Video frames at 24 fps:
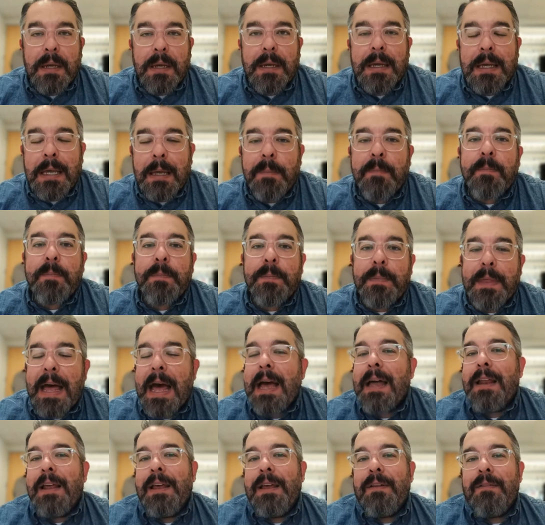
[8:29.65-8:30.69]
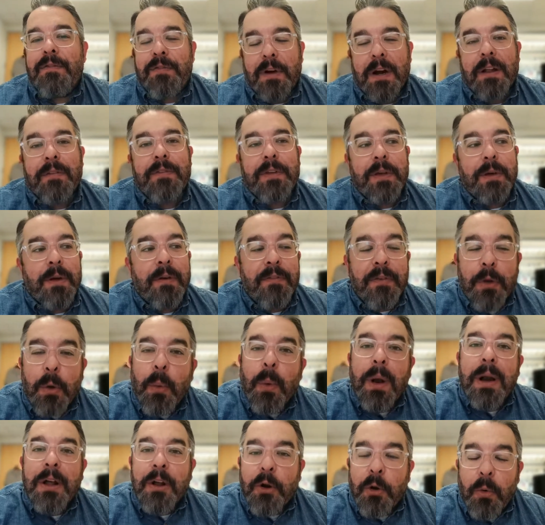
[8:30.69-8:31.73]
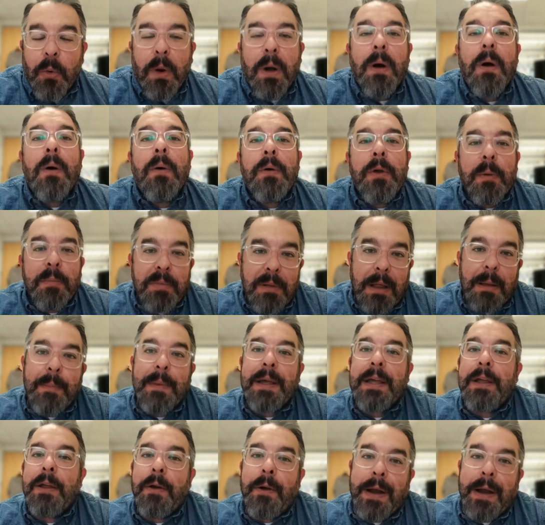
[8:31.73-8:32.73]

Keep that in front of you. If you want to grow your plumbing,